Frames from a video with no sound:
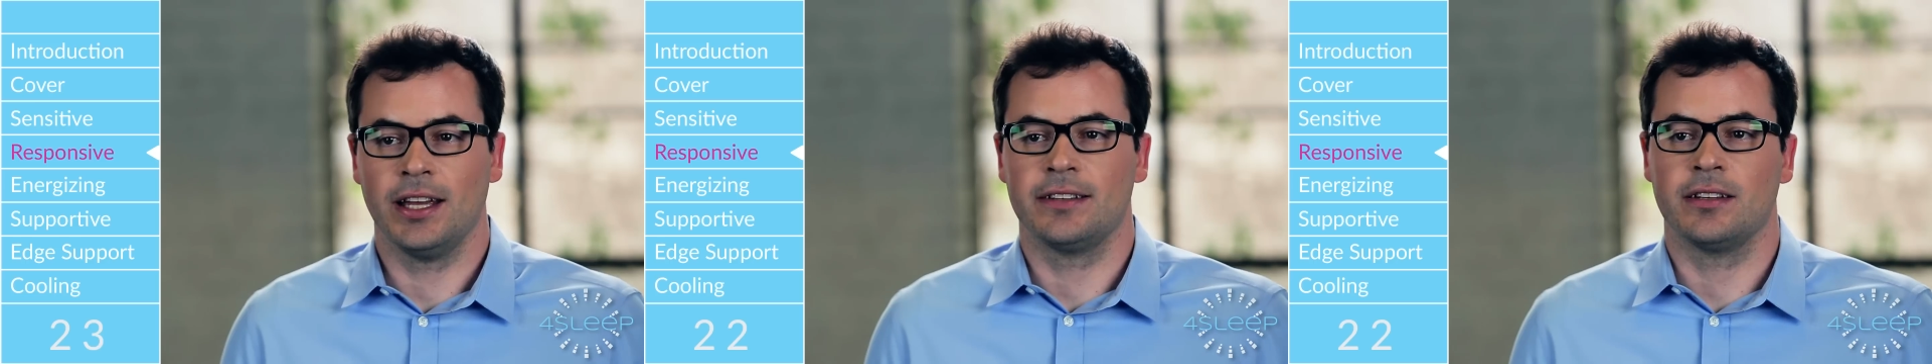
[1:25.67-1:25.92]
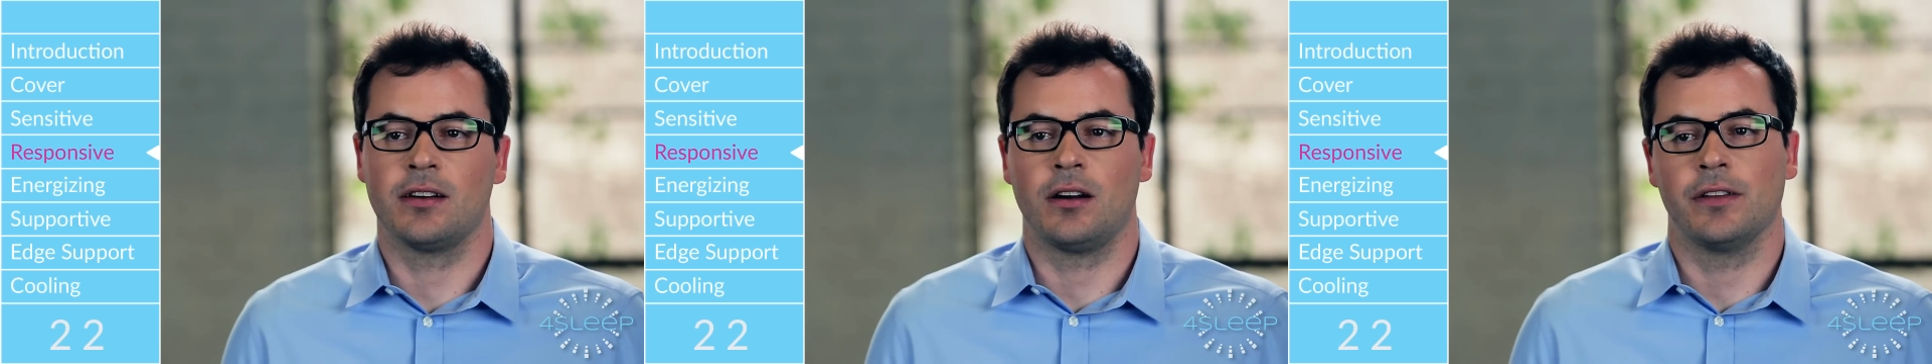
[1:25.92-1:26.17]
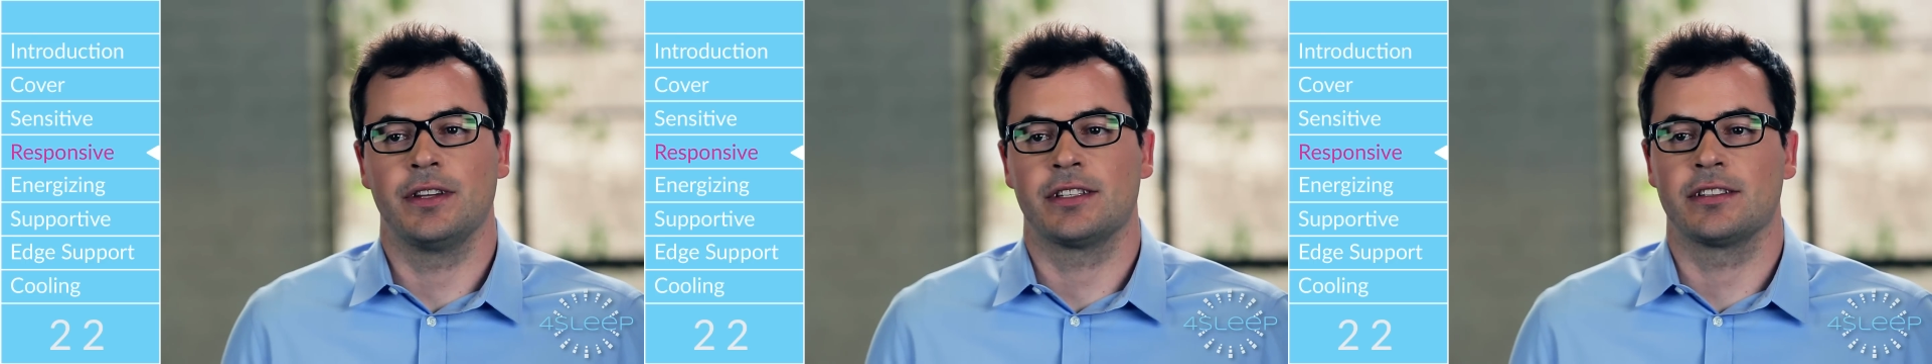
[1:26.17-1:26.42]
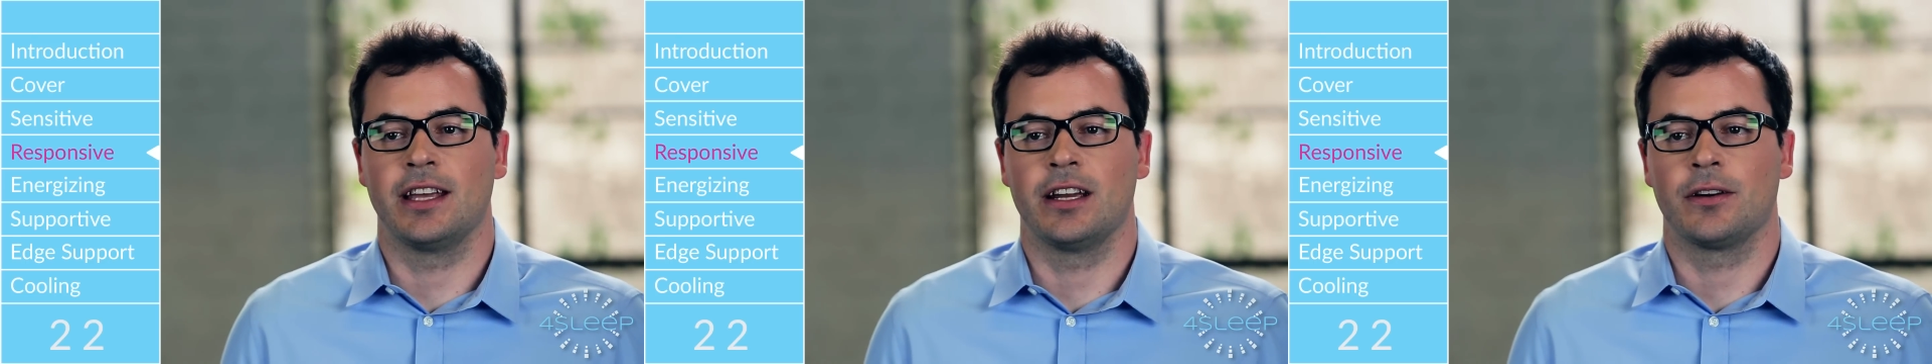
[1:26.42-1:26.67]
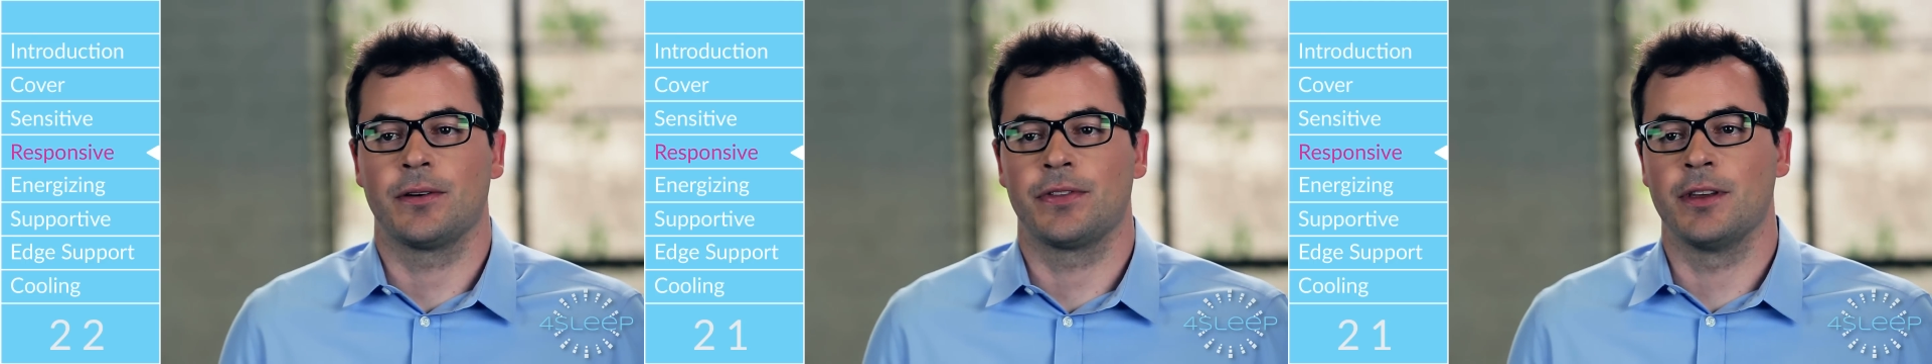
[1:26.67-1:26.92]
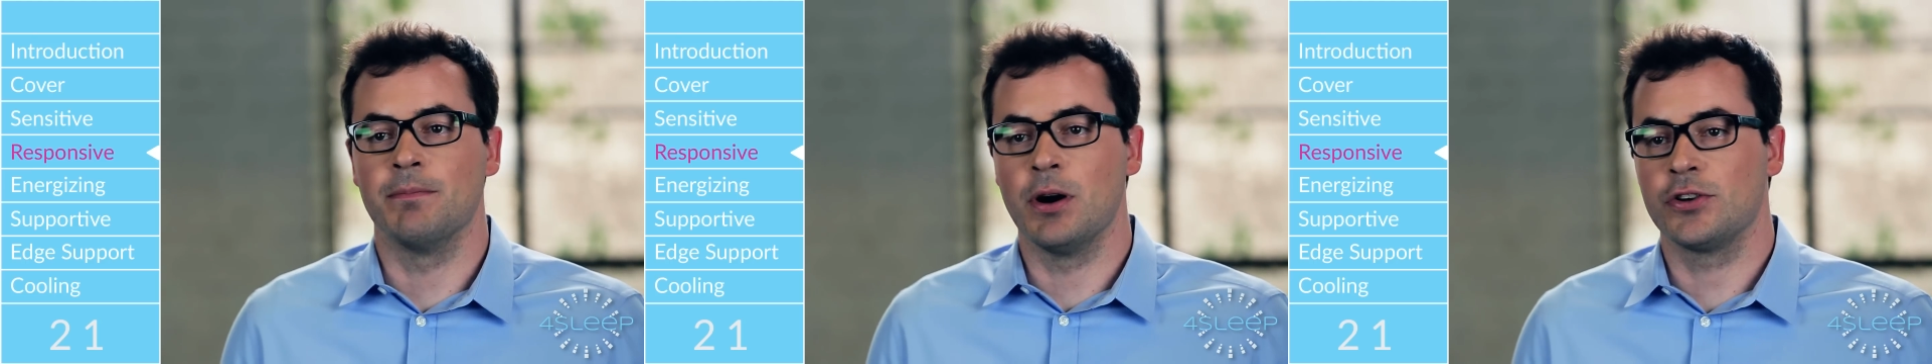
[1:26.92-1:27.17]
like to call this layer
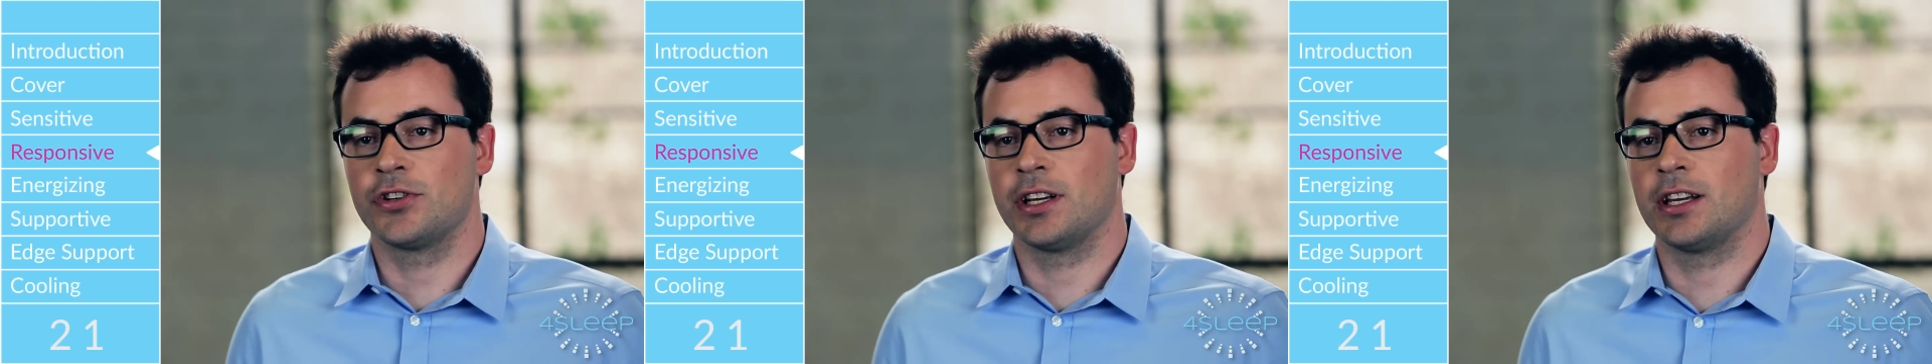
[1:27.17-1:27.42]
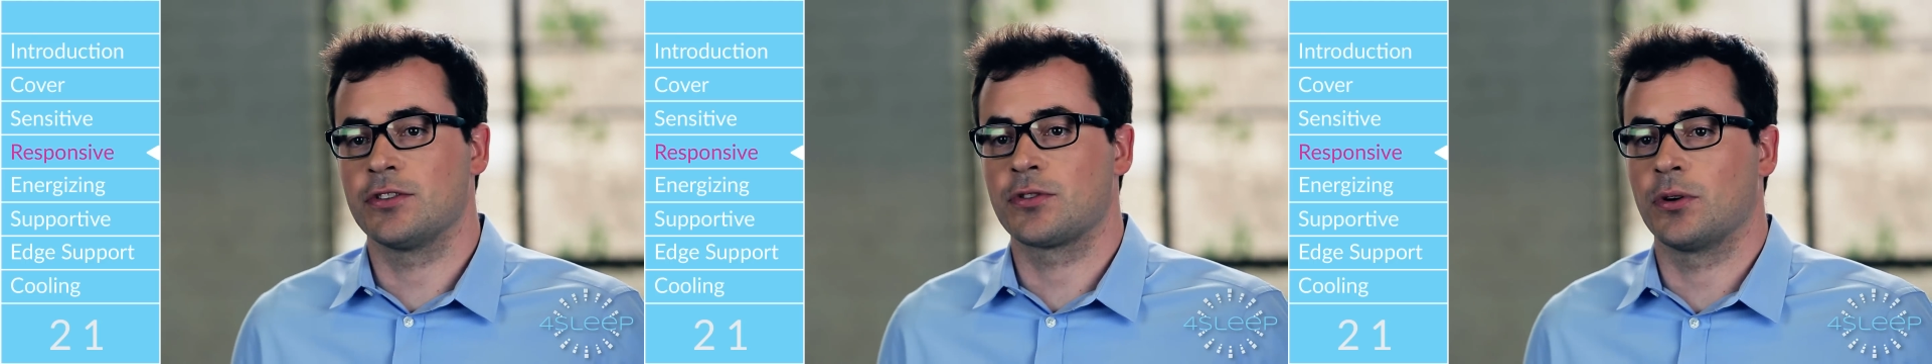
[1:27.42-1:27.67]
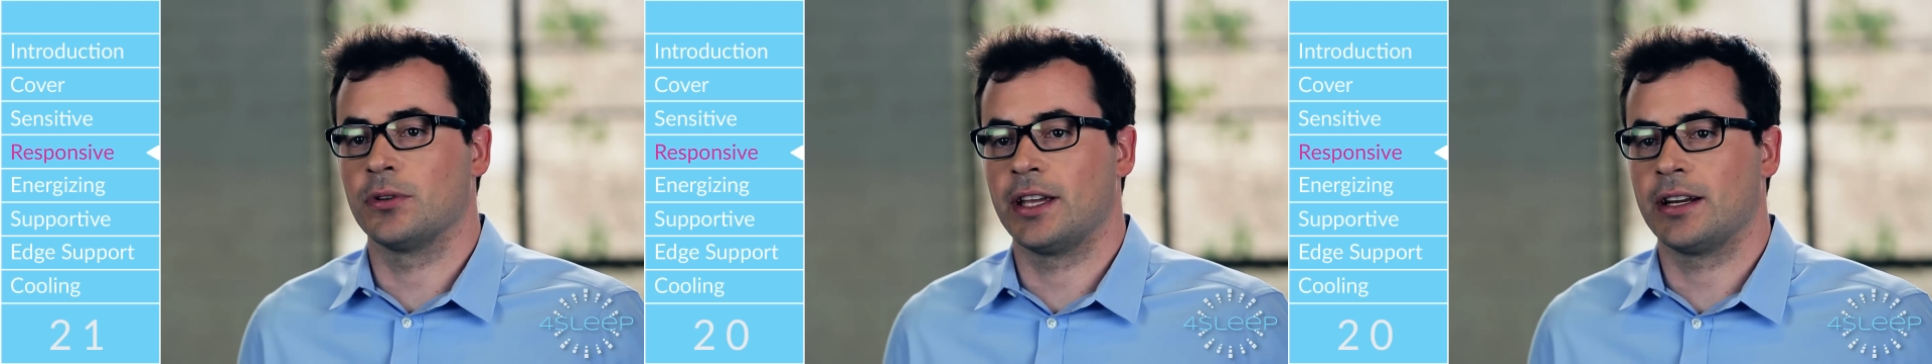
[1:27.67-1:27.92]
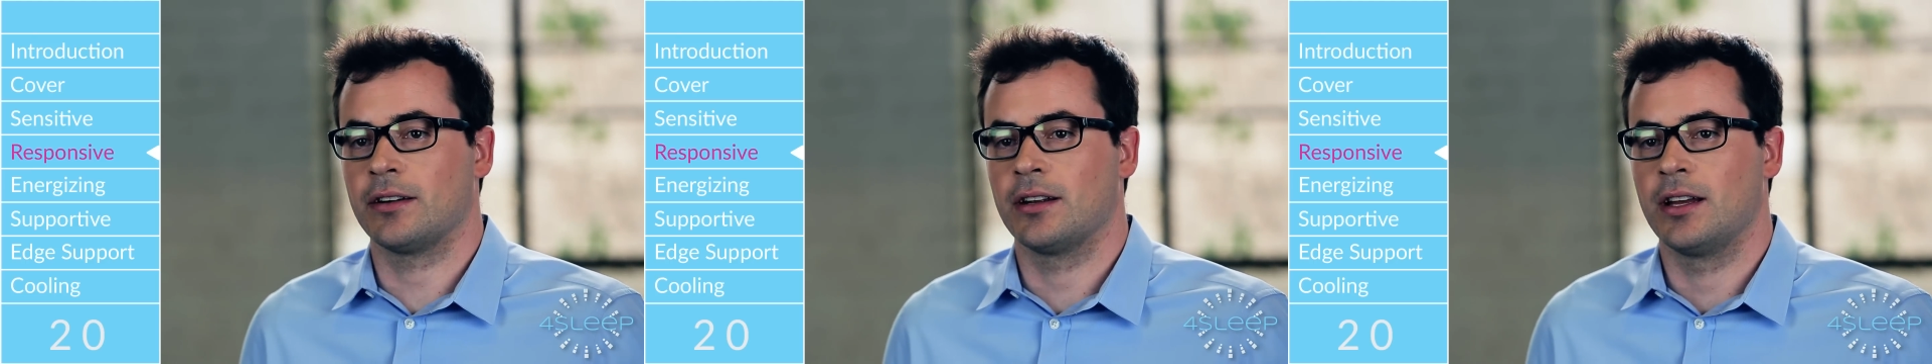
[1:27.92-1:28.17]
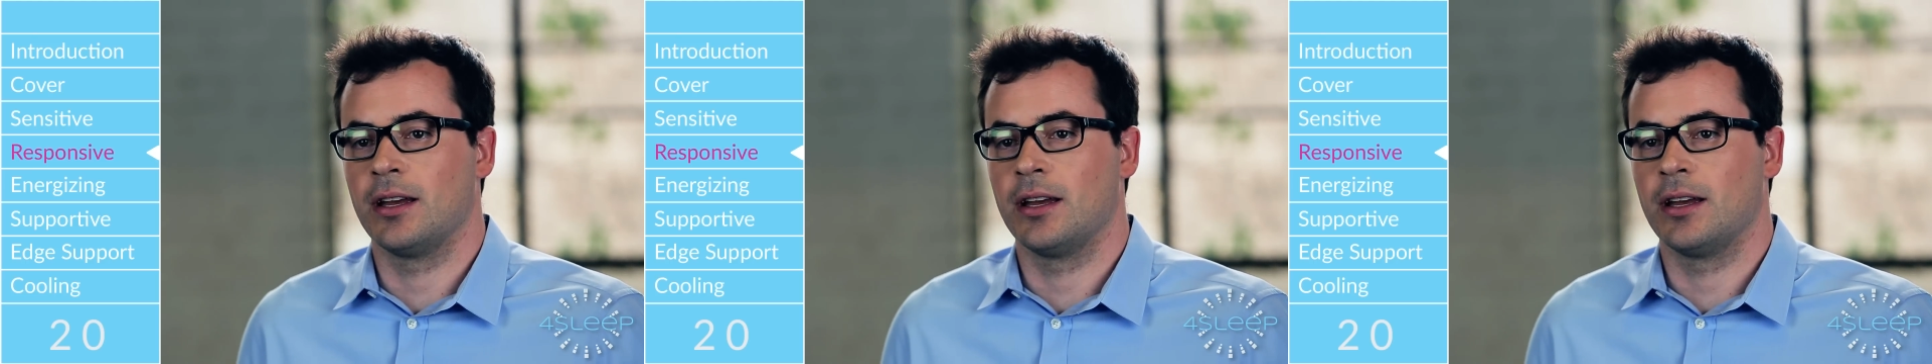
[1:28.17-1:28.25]
the motion control layer